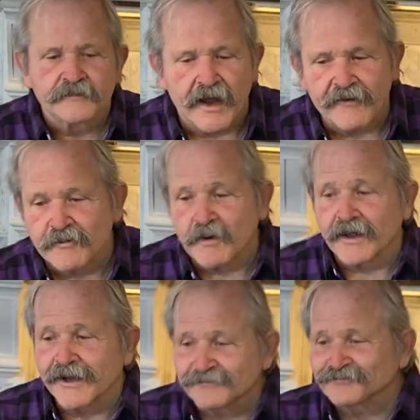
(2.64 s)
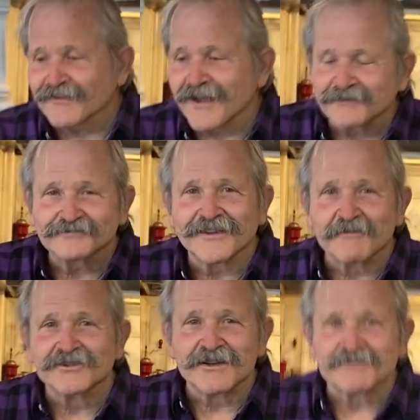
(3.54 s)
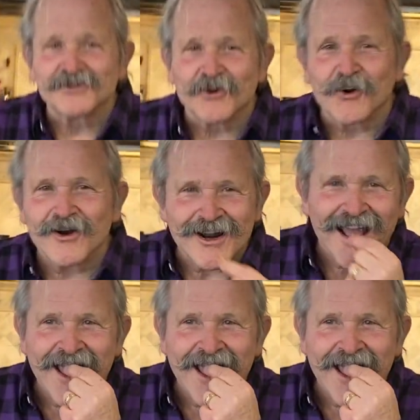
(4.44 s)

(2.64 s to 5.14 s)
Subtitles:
Hi everybody, I'm Jim Shore.